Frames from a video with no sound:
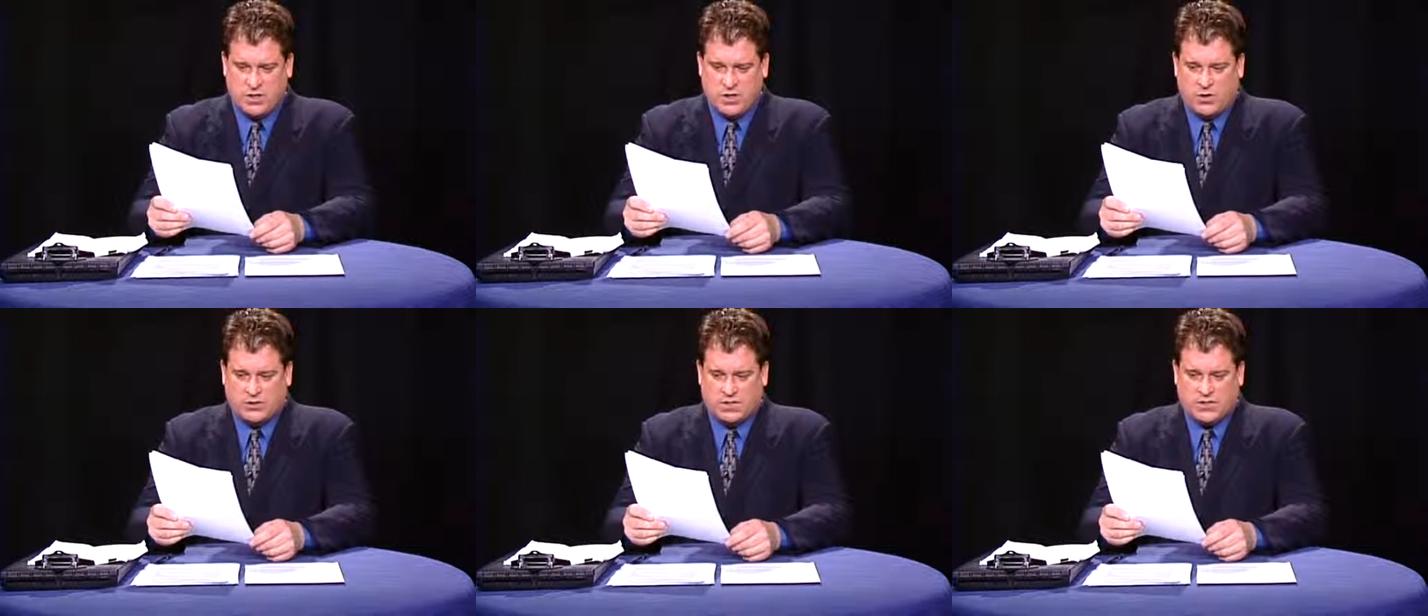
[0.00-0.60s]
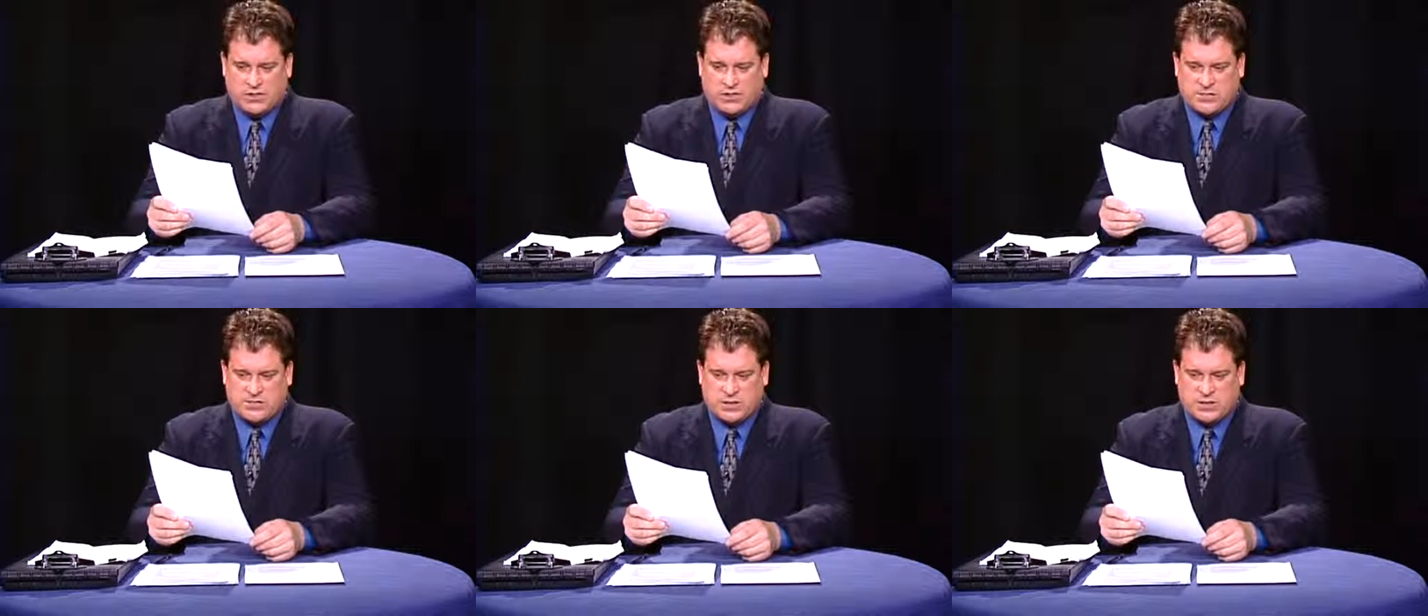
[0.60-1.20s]
goes against some
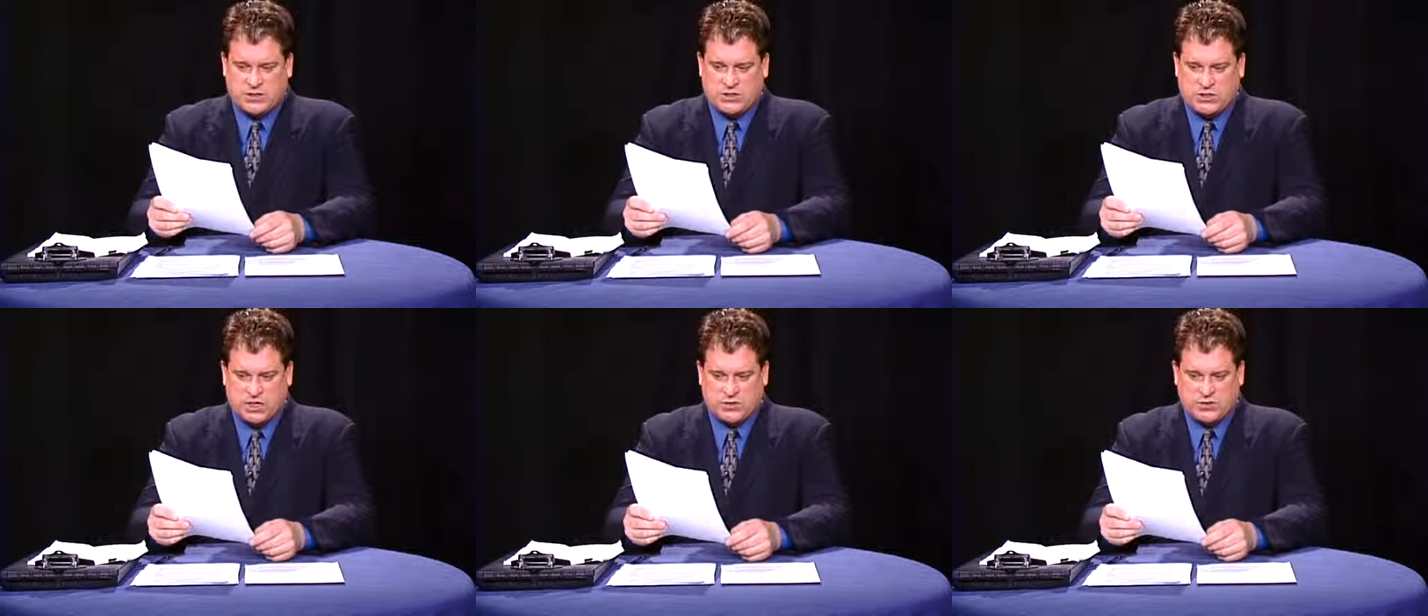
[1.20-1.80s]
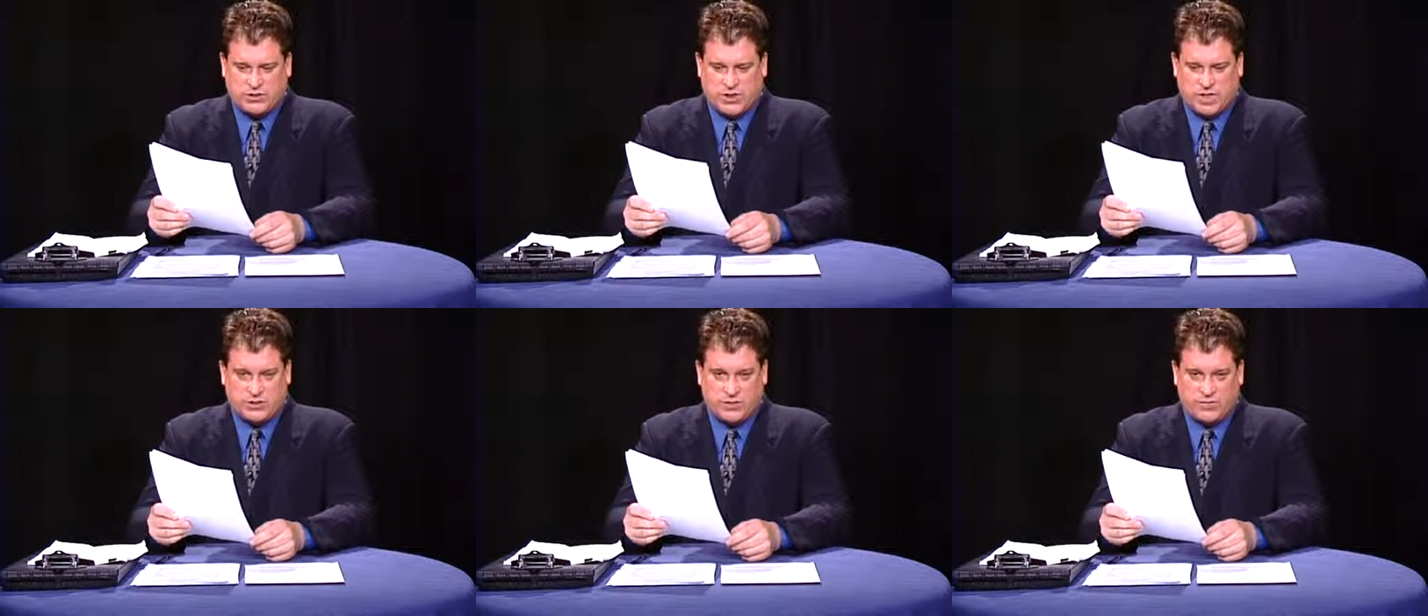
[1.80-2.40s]
of the central
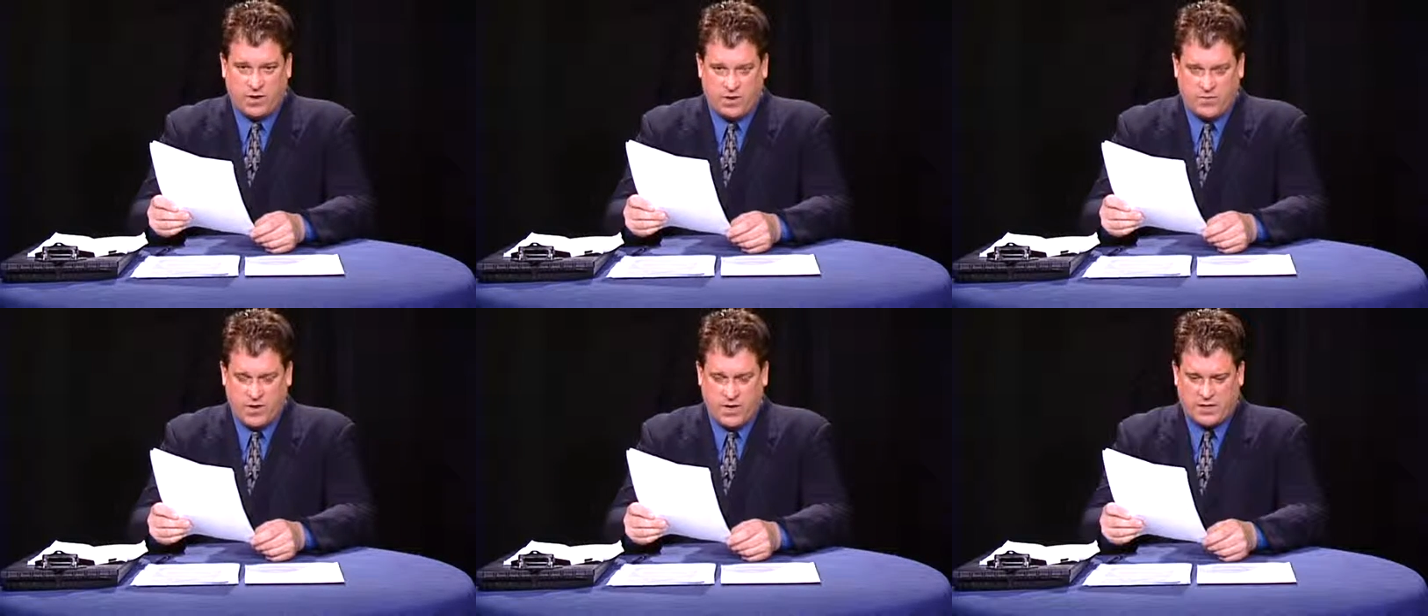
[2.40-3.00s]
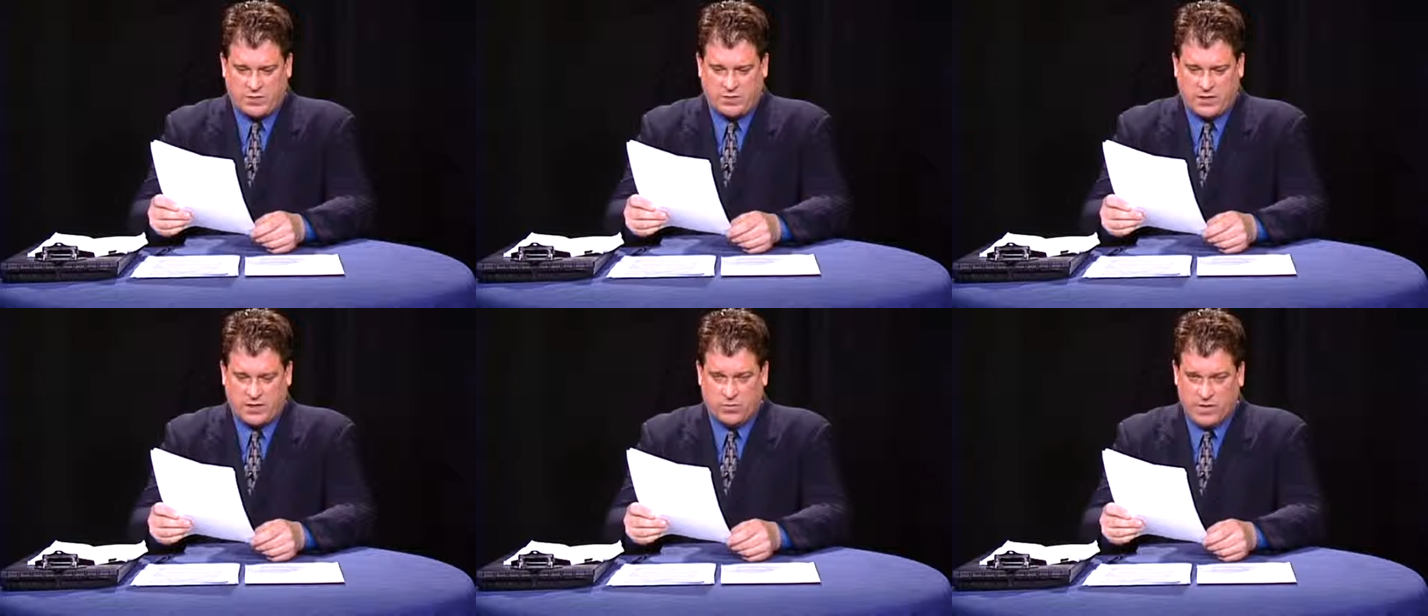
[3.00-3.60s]
tenets of our
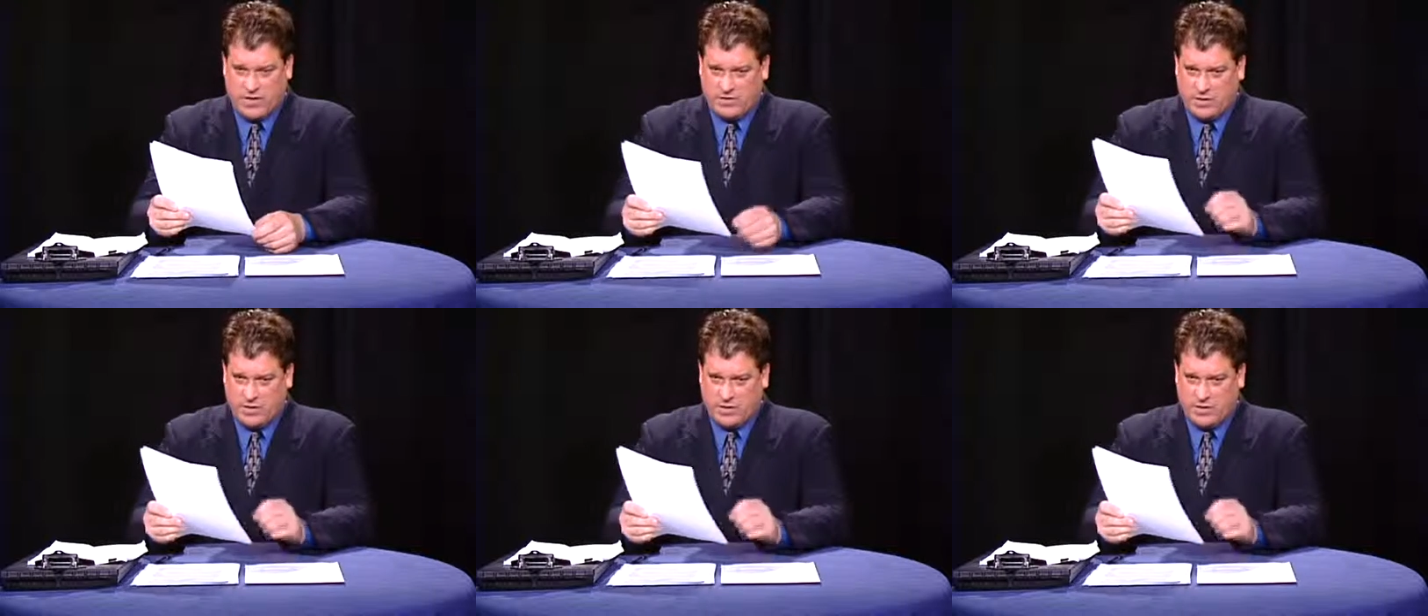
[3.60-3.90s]
democracy. And we have